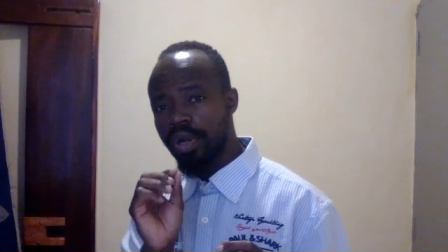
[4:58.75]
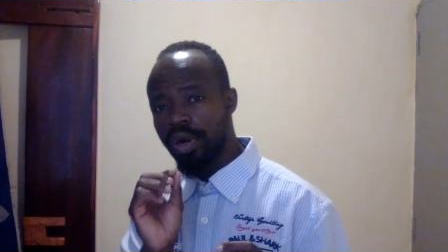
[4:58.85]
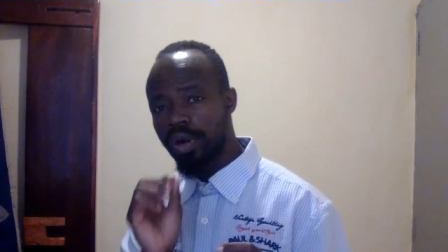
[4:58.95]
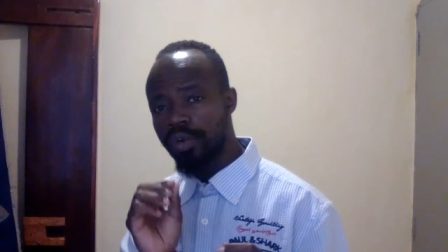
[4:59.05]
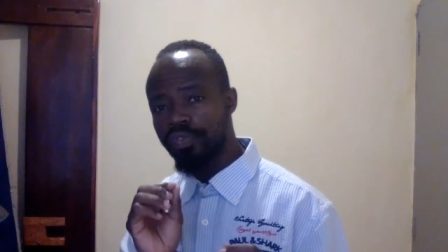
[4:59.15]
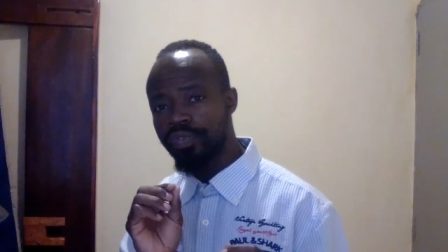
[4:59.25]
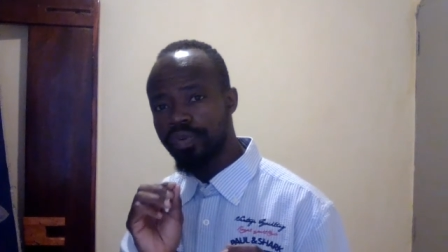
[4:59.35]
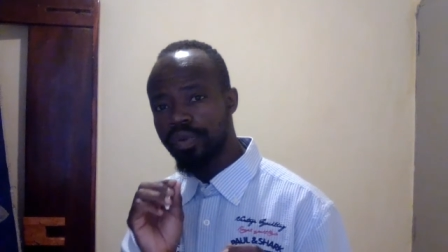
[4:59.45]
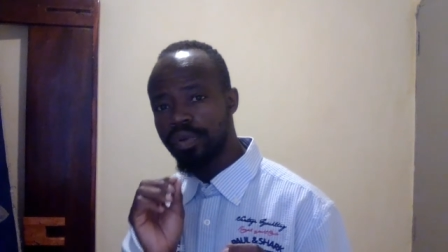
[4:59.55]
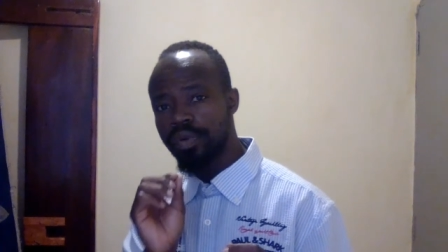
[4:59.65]
of
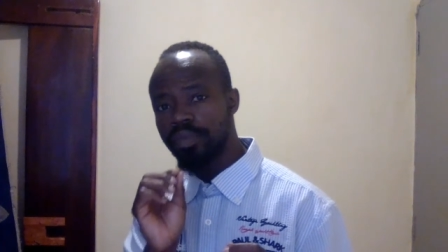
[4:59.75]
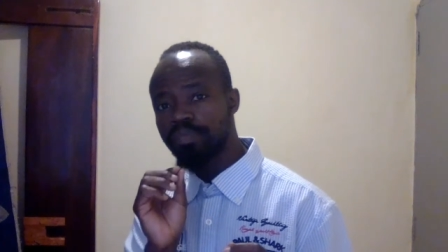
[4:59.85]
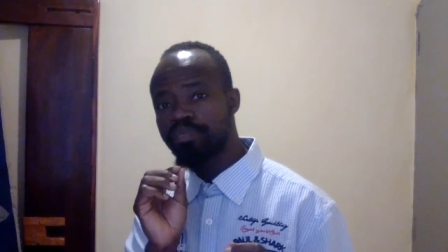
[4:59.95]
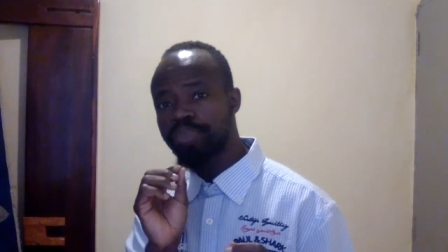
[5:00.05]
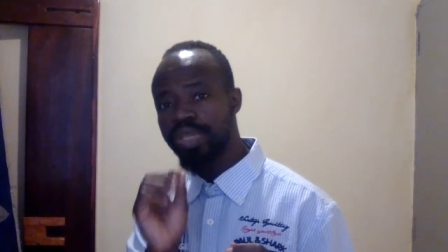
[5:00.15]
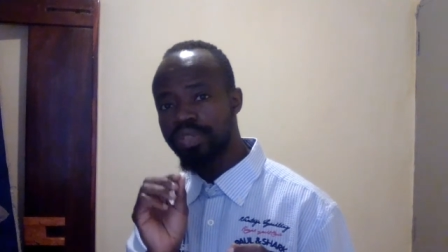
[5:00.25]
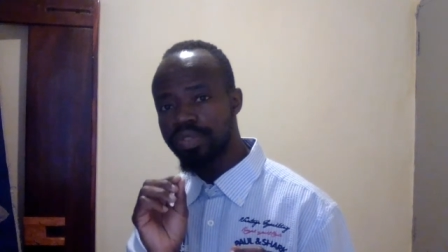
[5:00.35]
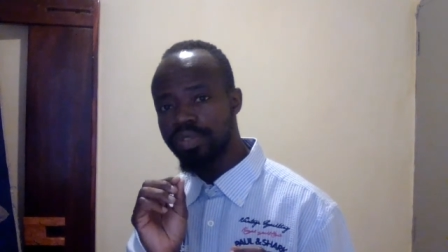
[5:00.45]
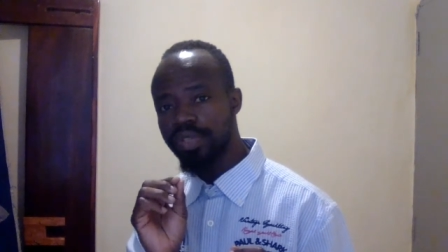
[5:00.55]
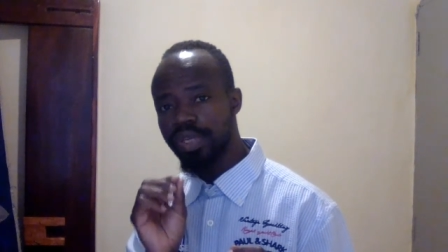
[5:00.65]

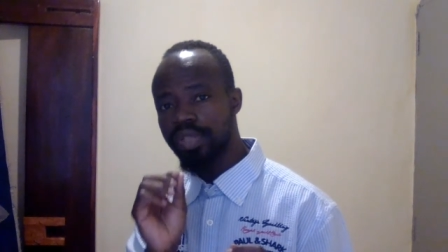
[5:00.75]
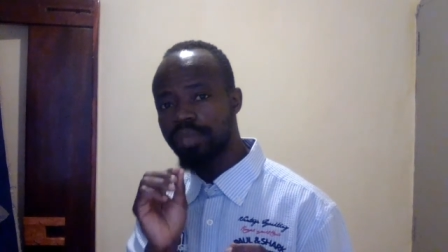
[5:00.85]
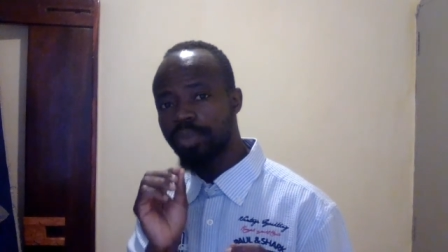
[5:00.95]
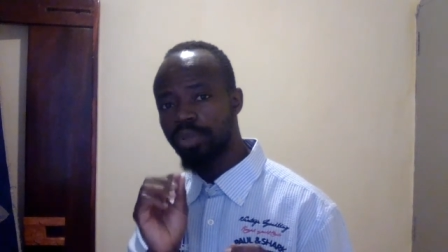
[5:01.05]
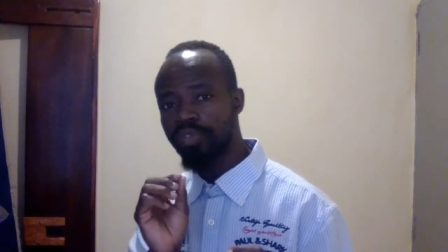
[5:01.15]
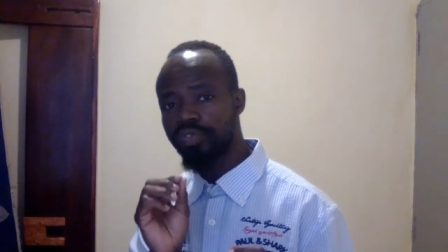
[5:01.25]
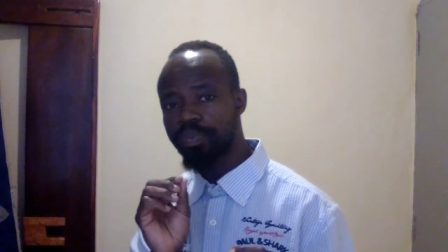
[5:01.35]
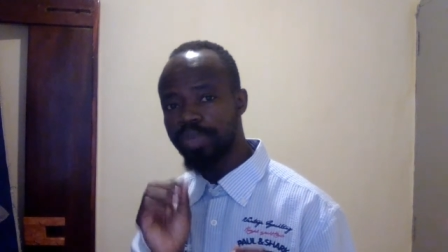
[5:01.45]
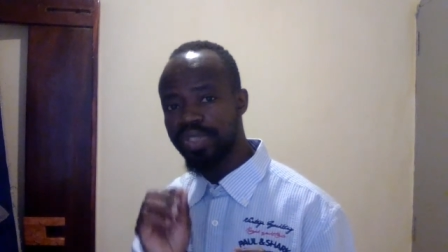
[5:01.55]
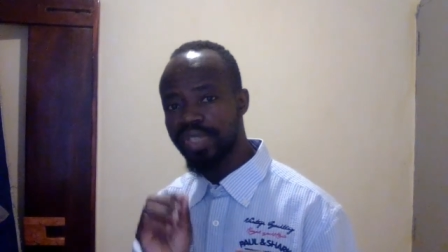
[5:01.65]
peace, in the bond of
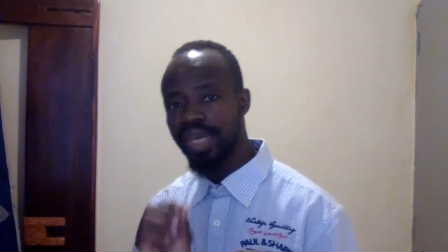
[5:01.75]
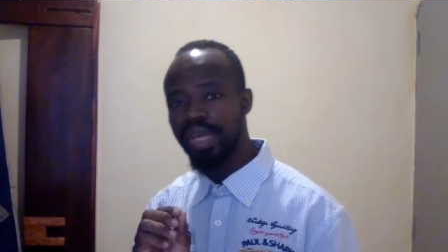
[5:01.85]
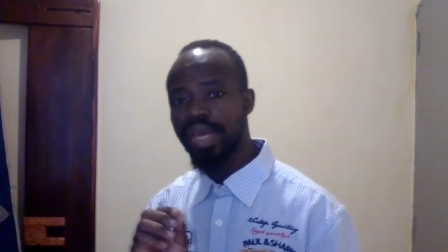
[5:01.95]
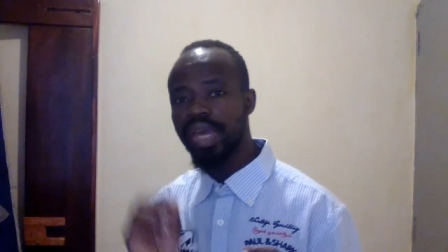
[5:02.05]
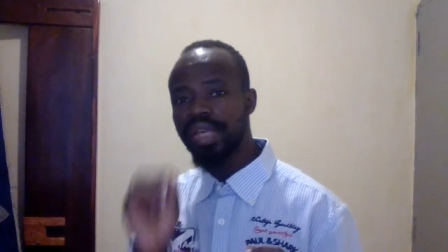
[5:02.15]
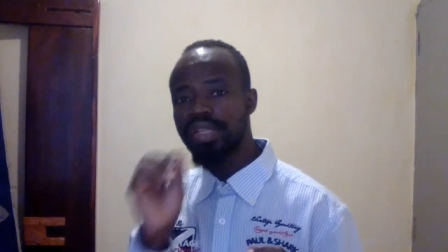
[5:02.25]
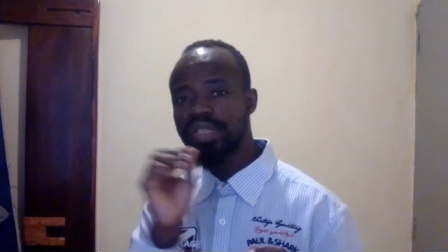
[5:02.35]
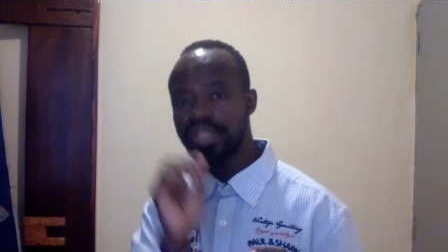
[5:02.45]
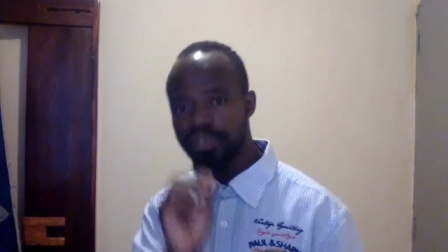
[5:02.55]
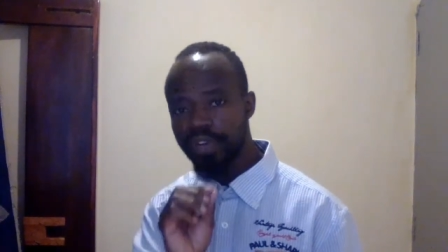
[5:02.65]
peace,
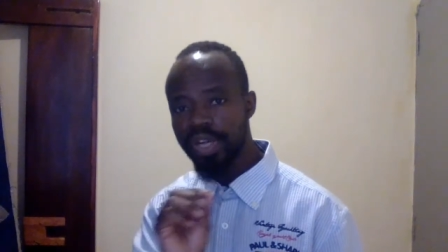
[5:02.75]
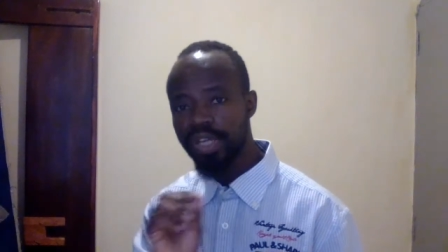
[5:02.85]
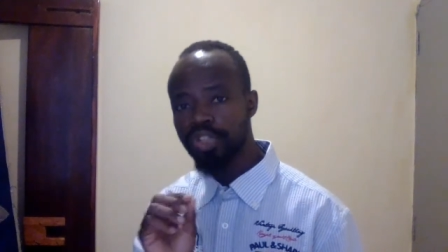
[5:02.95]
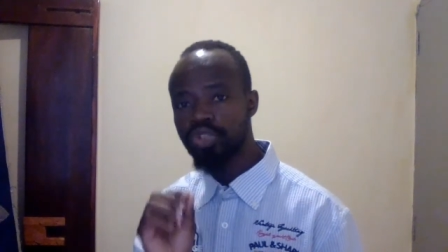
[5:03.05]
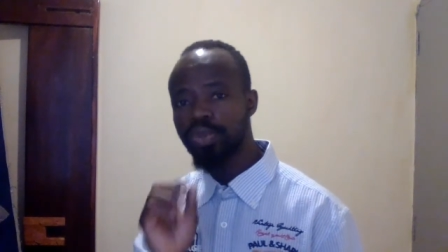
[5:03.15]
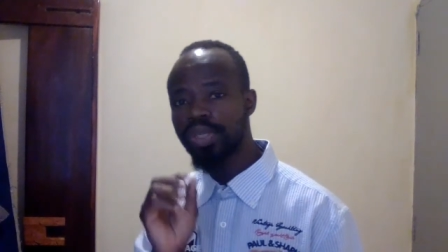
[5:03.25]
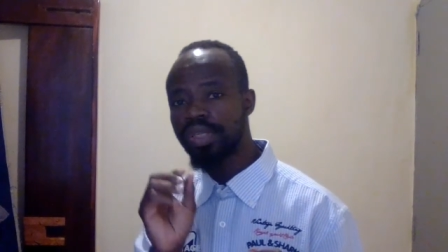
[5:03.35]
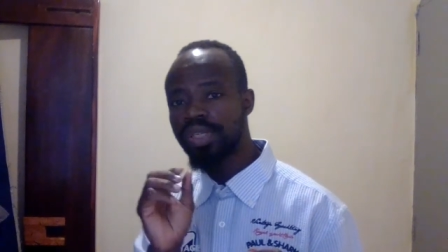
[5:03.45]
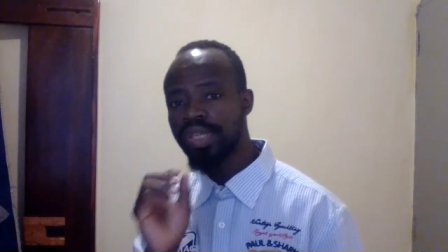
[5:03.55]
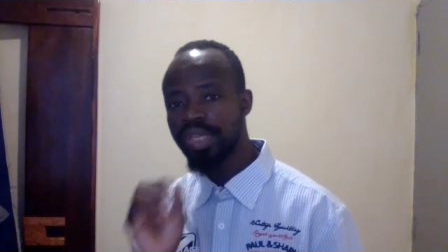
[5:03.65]
endeavoring to
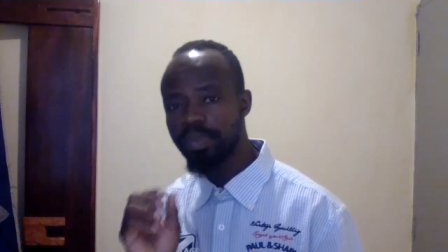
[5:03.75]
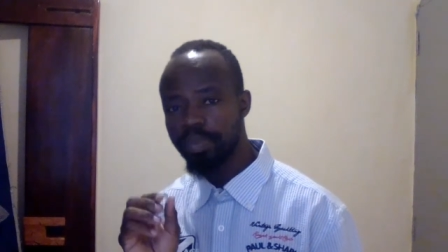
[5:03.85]
keep